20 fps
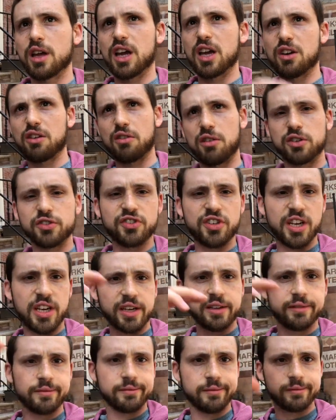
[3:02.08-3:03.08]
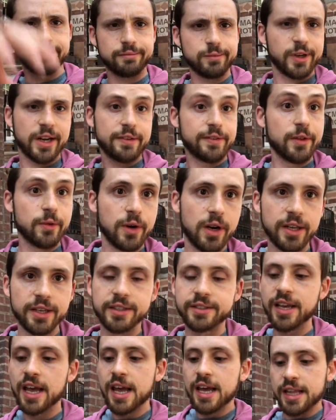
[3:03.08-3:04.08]
encroaching, whatever the word
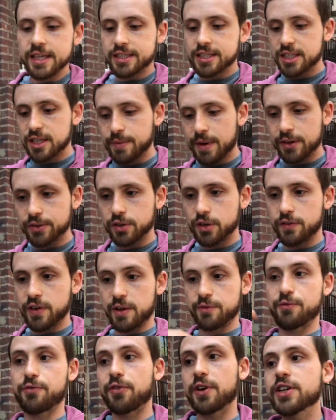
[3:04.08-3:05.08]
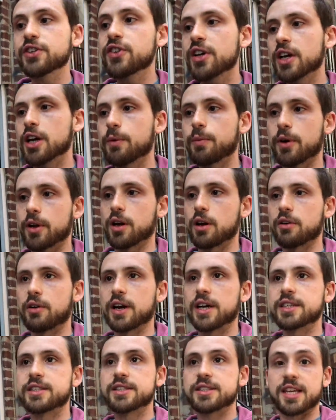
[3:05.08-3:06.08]
is, this is about sort of infringing upon our
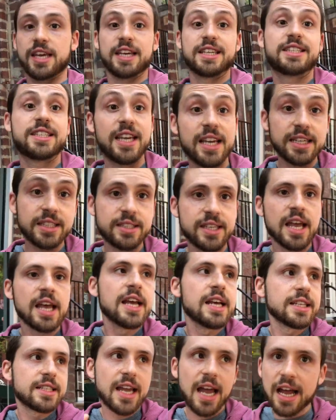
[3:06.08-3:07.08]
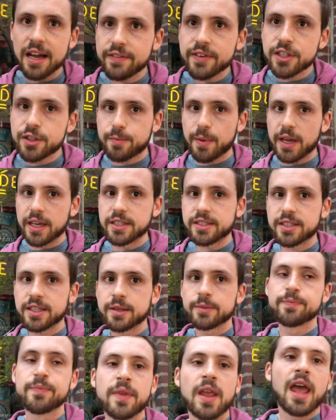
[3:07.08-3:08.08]
rights to exist, to have a space,
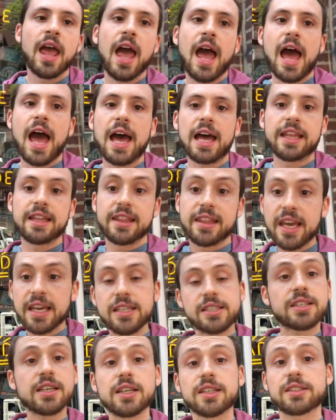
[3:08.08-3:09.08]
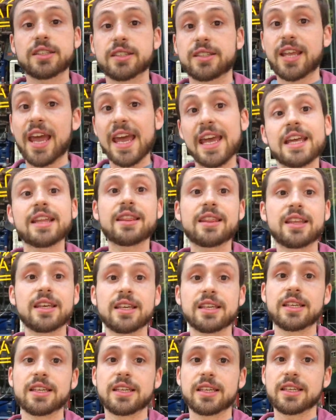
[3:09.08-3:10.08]
and they start to take
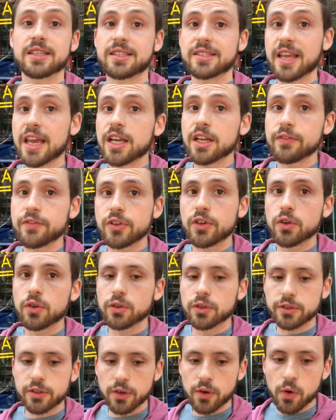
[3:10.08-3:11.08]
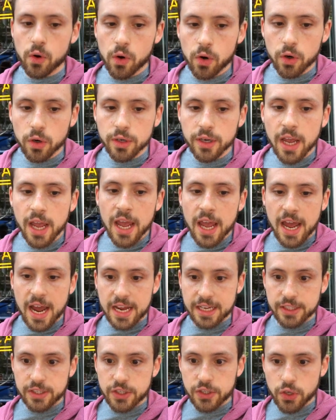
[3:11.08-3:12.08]
the state of New York to court
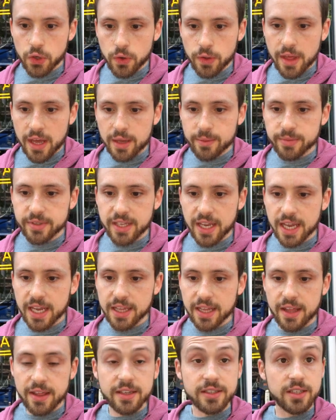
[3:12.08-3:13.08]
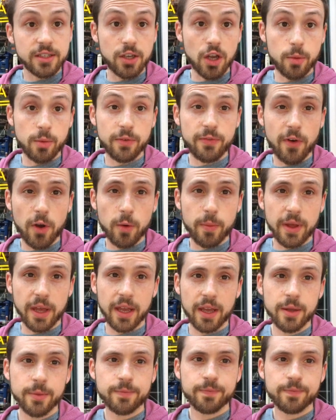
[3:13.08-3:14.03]
and sue them saying that this is homophobic.